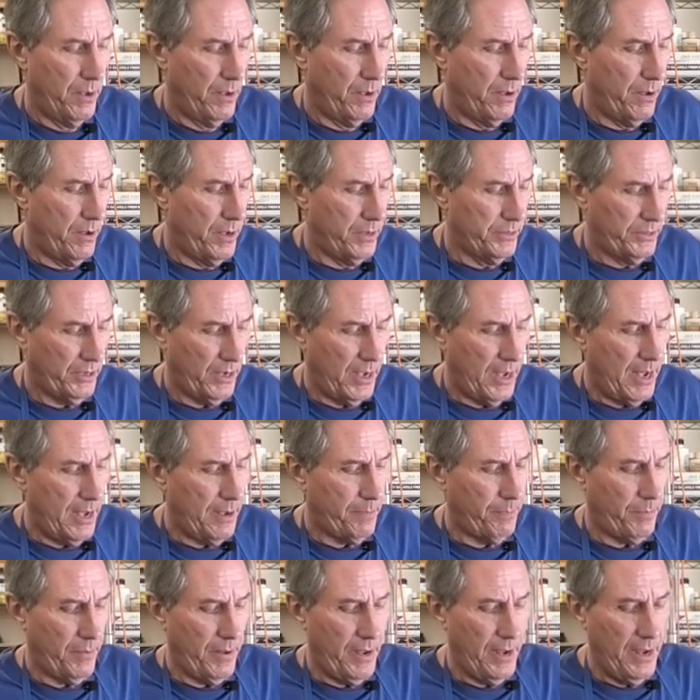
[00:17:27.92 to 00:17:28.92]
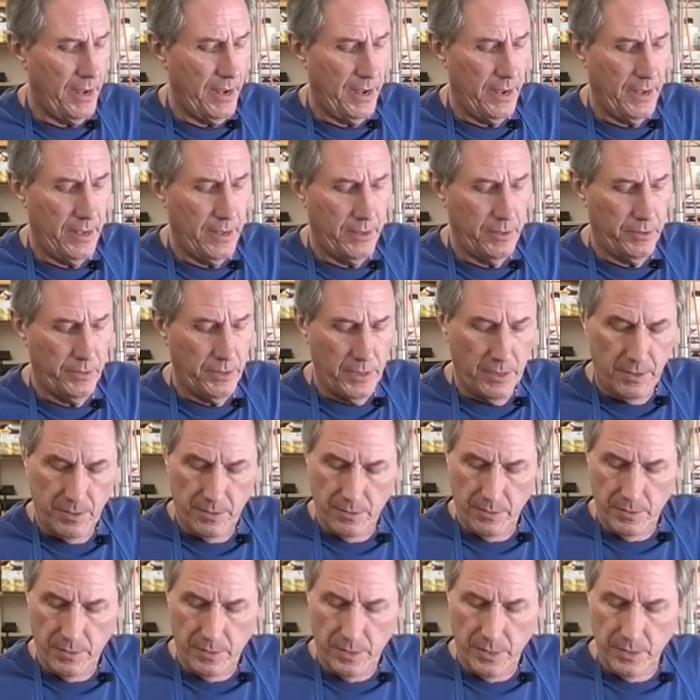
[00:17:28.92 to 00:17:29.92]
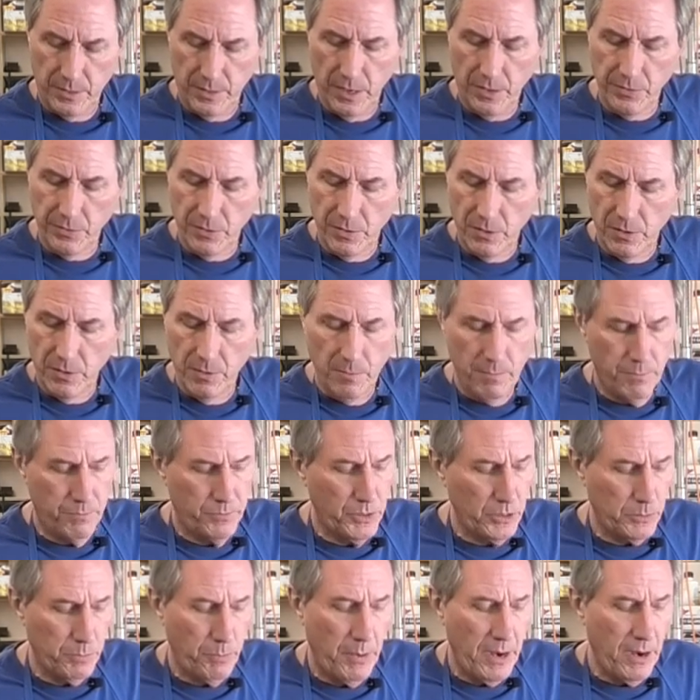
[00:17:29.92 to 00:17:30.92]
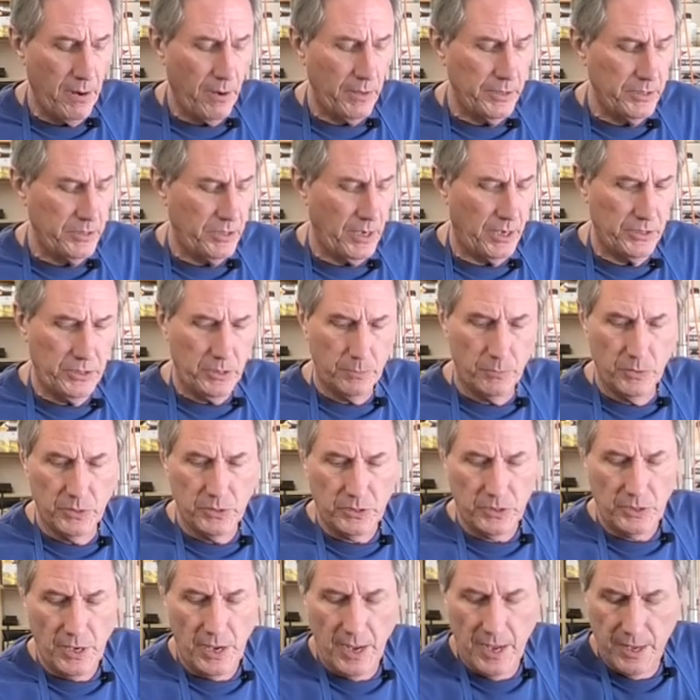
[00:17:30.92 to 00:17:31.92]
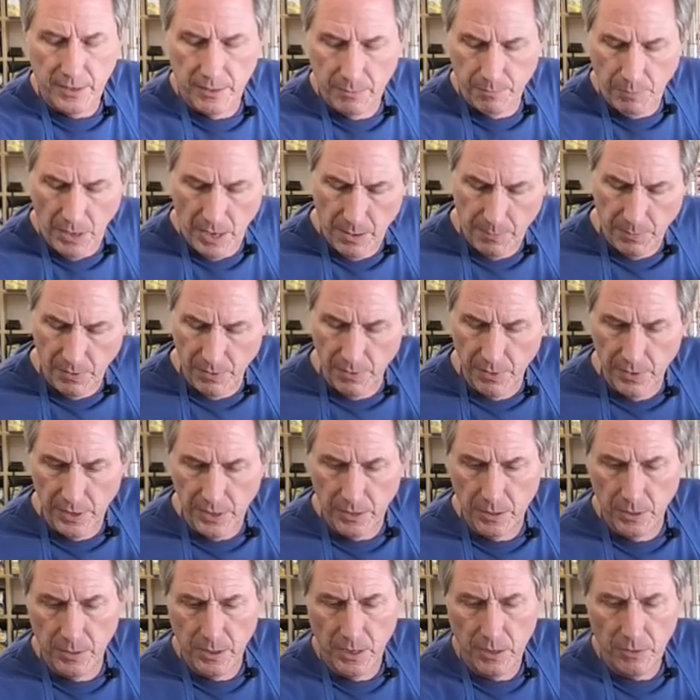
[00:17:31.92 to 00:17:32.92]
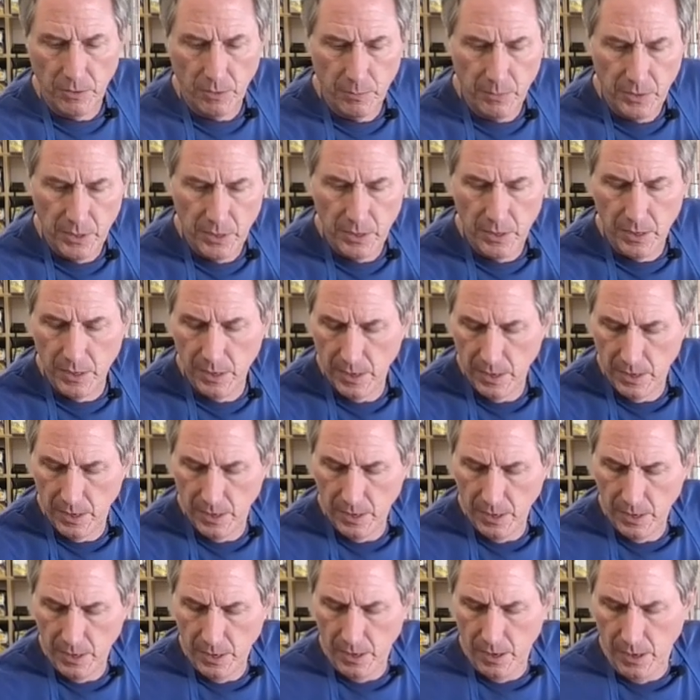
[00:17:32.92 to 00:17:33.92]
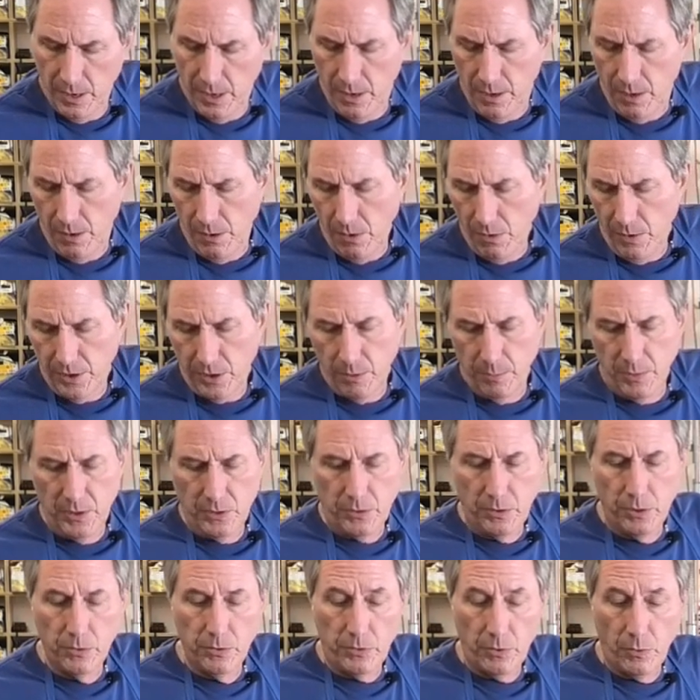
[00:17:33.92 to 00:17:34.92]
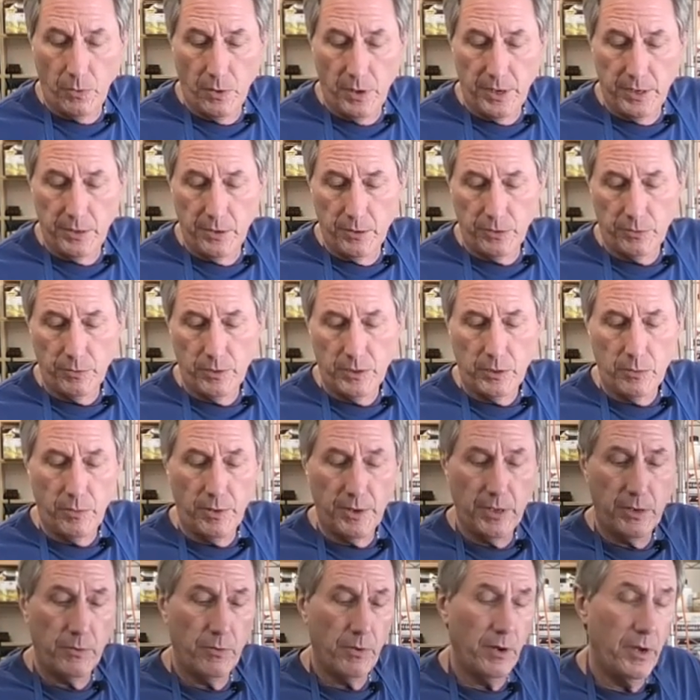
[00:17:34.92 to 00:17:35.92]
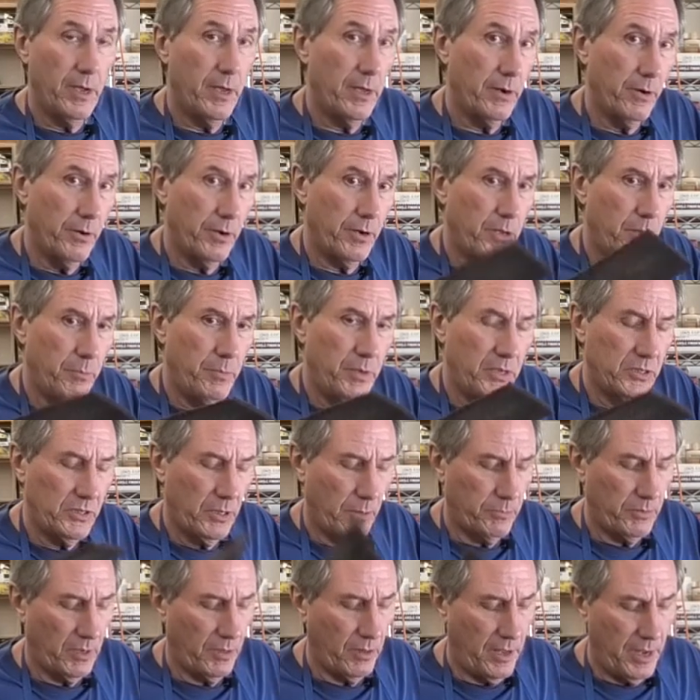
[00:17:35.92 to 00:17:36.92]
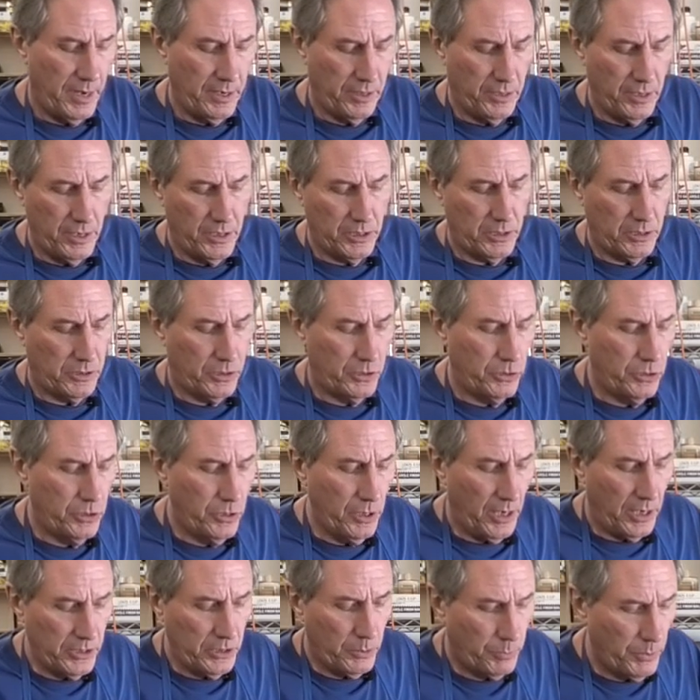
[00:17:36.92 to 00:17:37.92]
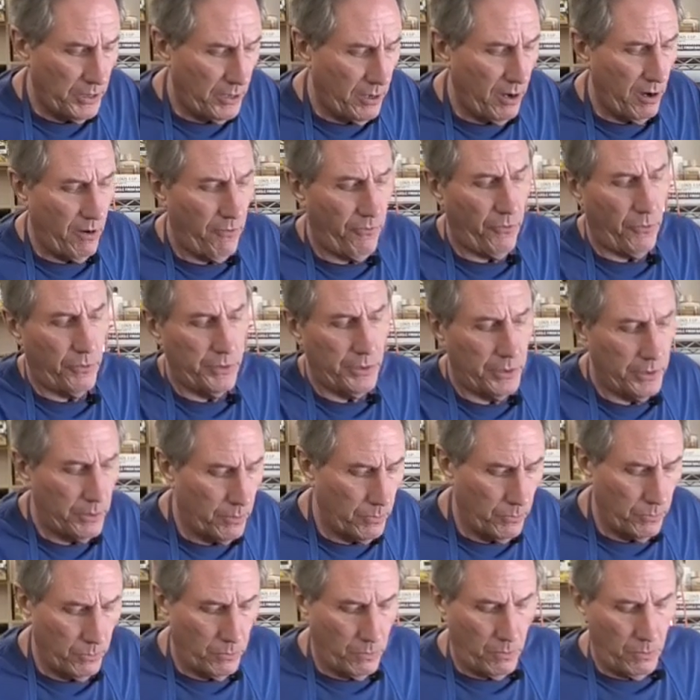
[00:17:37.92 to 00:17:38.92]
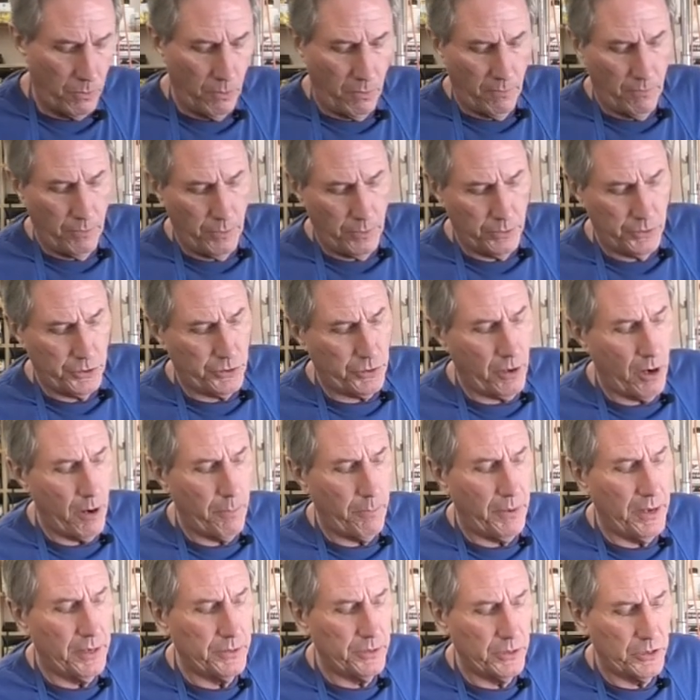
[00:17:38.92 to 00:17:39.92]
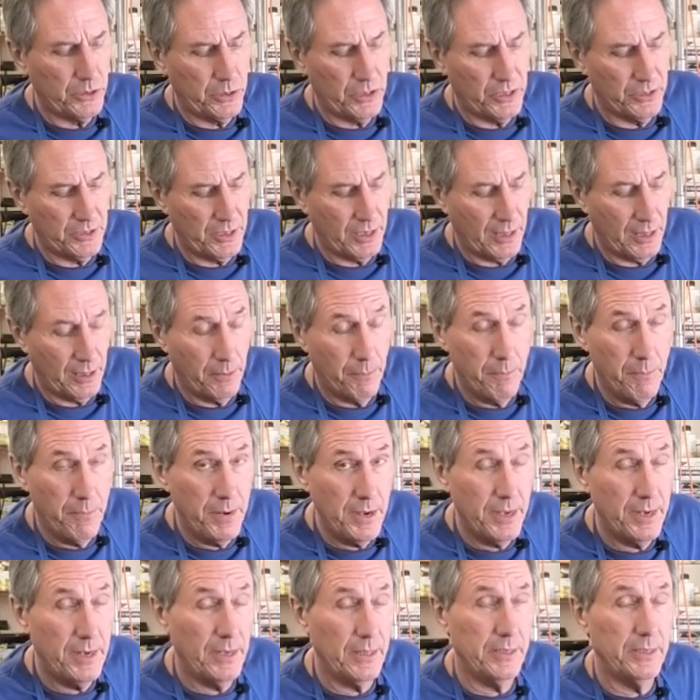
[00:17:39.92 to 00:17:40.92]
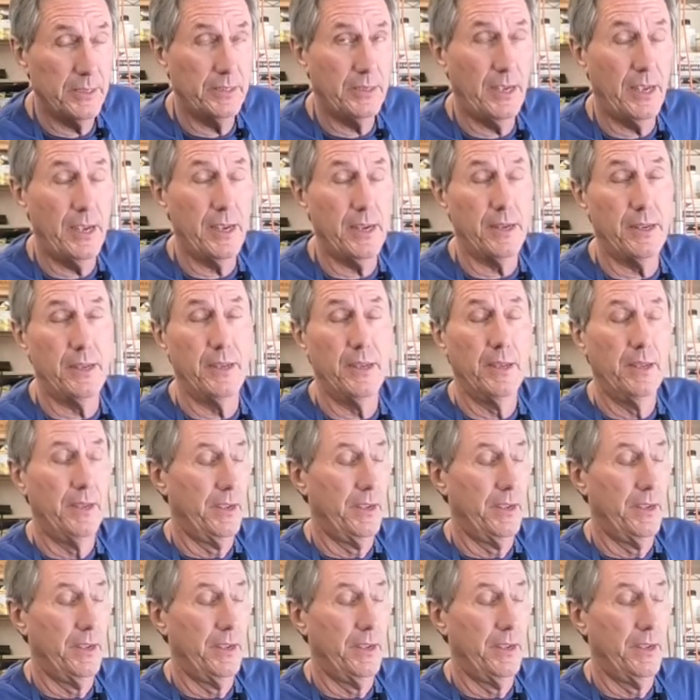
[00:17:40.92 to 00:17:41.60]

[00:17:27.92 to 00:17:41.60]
on top, and then another just barely touching with sandpaper. It could either be, oh, it could be 220 or 320 grit, or it could be something like this. Just be careful you don't roll over those sharp edges because it'll immediately take